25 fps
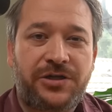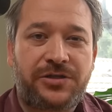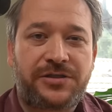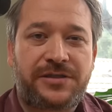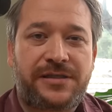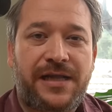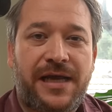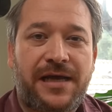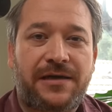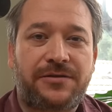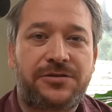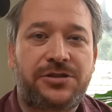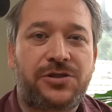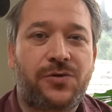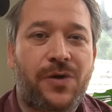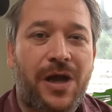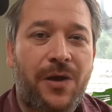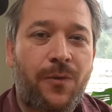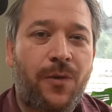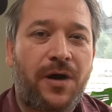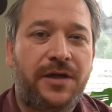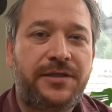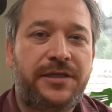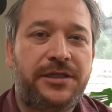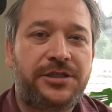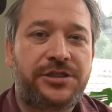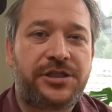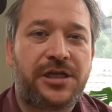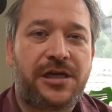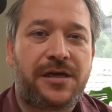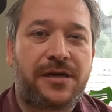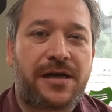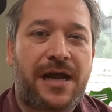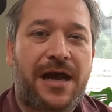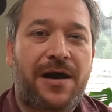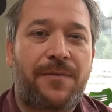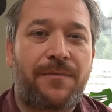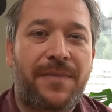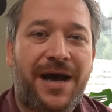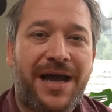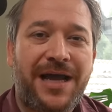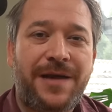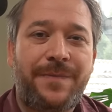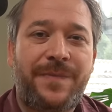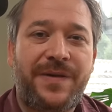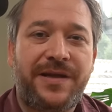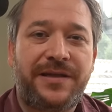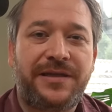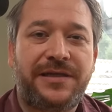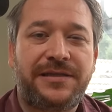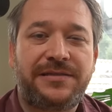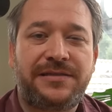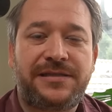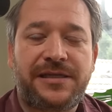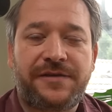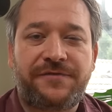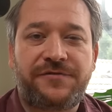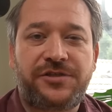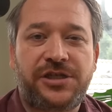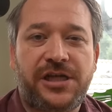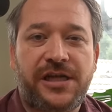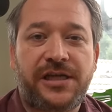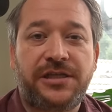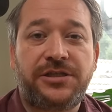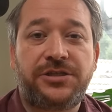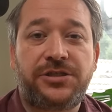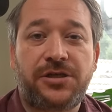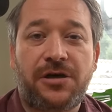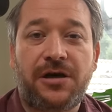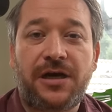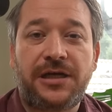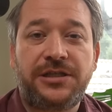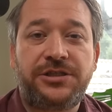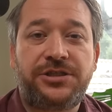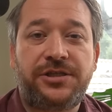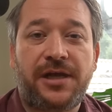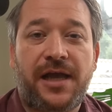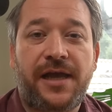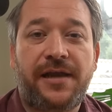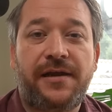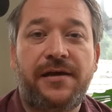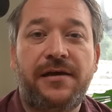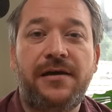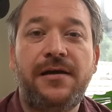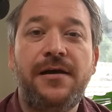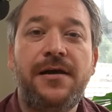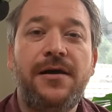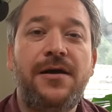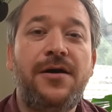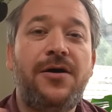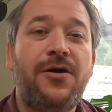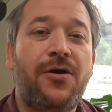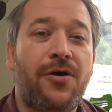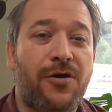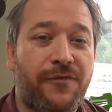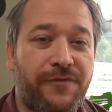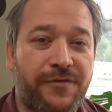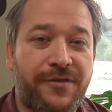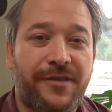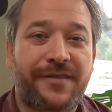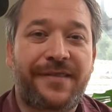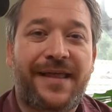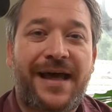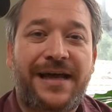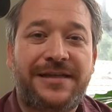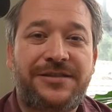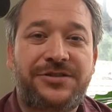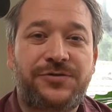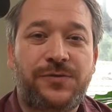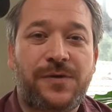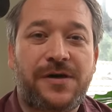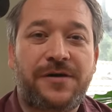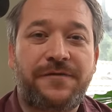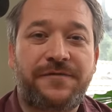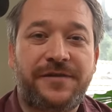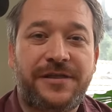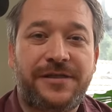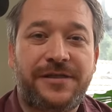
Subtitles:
years now, so I wanted to share how my opinions have changed on China over the last 12